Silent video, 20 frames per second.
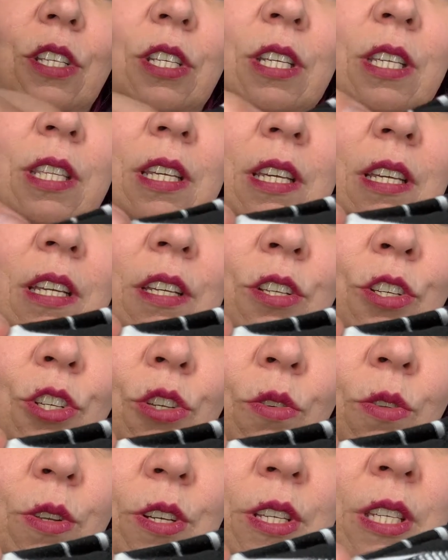it's going to
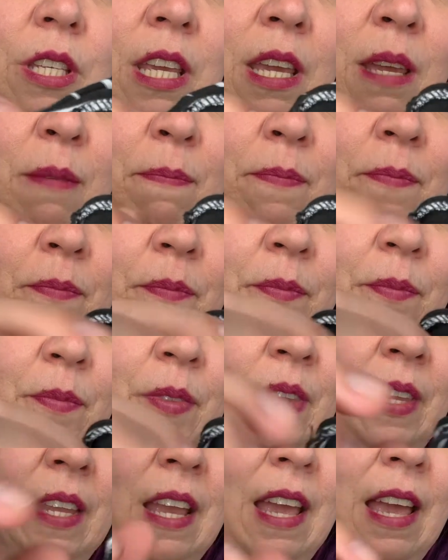be crocheted
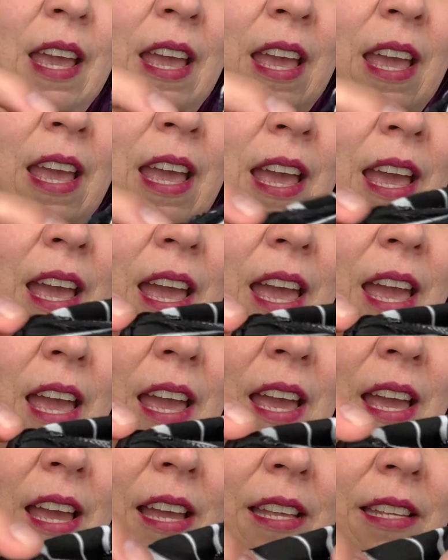into a chain
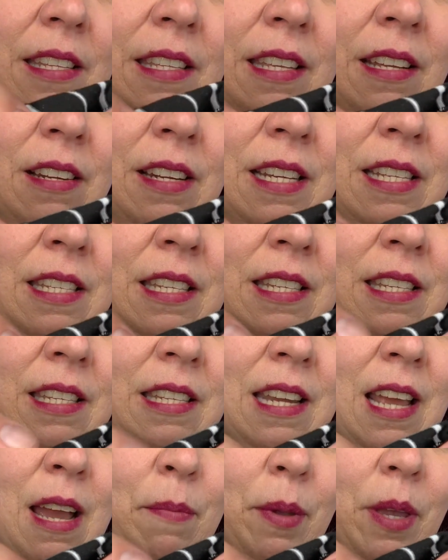stitch. And
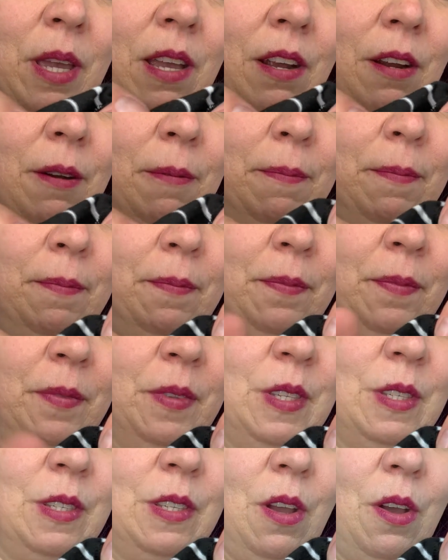then at the end, you'll
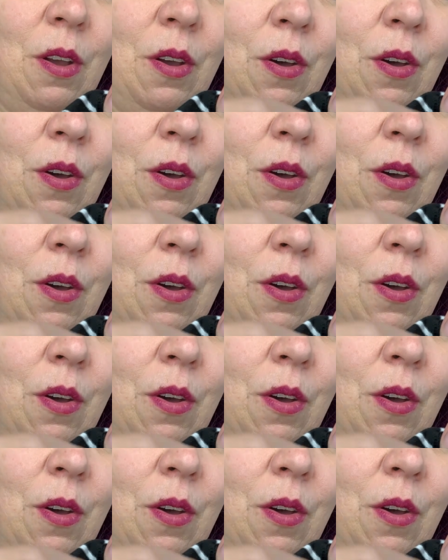have